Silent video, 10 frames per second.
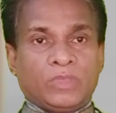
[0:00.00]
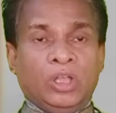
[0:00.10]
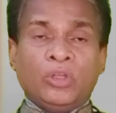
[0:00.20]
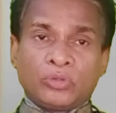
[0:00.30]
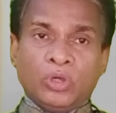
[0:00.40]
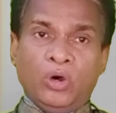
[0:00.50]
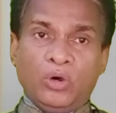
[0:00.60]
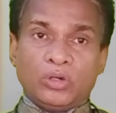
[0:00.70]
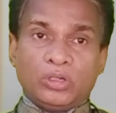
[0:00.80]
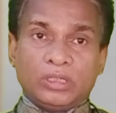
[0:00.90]
So,
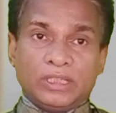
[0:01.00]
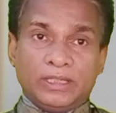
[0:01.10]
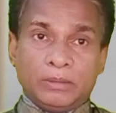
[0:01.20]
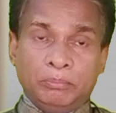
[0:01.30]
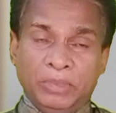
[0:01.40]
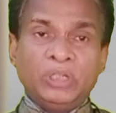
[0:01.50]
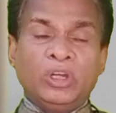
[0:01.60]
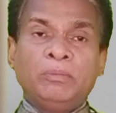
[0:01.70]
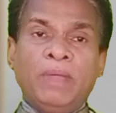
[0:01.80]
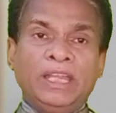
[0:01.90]
video is
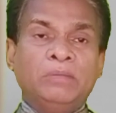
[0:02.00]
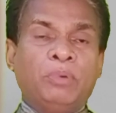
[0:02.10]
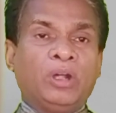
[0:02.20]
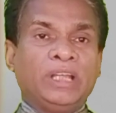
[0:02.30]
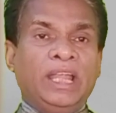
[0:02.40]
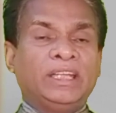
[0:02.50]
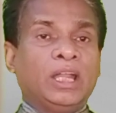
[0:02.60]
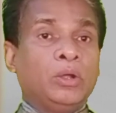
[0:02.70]
very important.